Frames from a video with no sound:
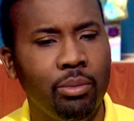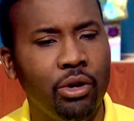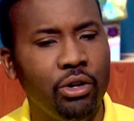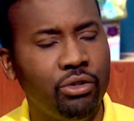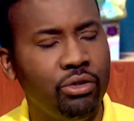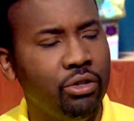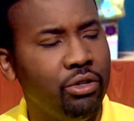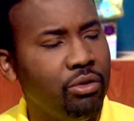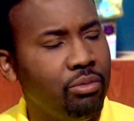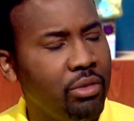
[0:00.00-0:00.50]
to make
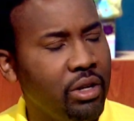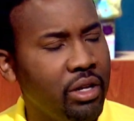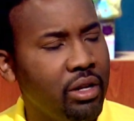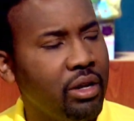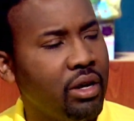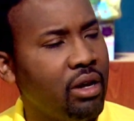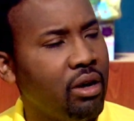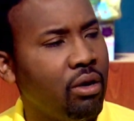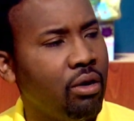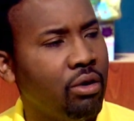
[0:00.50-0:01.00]
sure you're
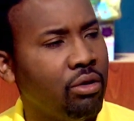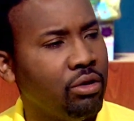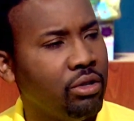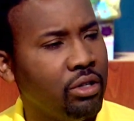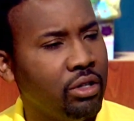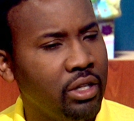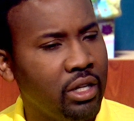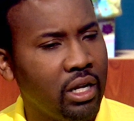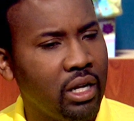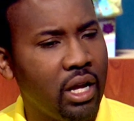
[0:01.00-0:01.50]
meeting all the
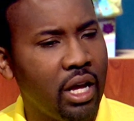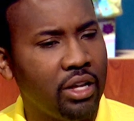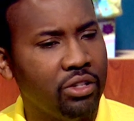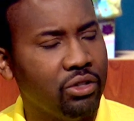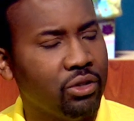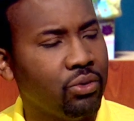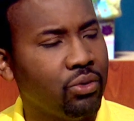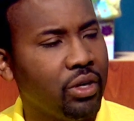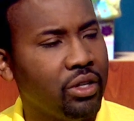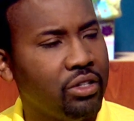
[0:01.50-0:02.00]

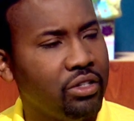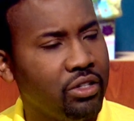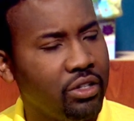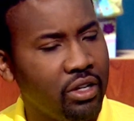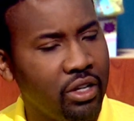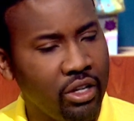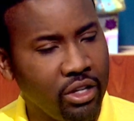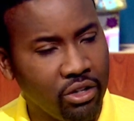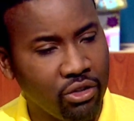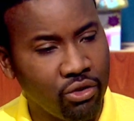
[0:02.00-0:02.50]
deadlines
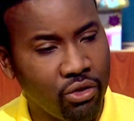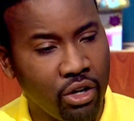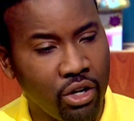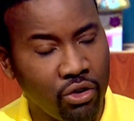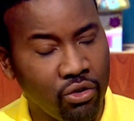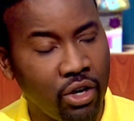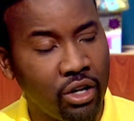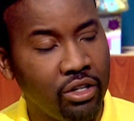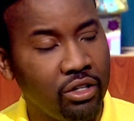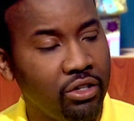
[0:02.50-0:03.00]
and
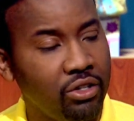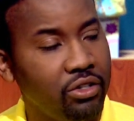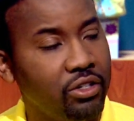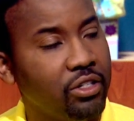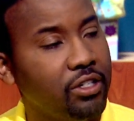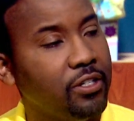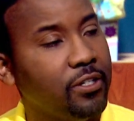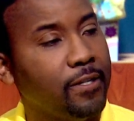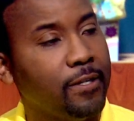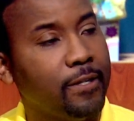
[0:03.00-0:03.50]
criteria.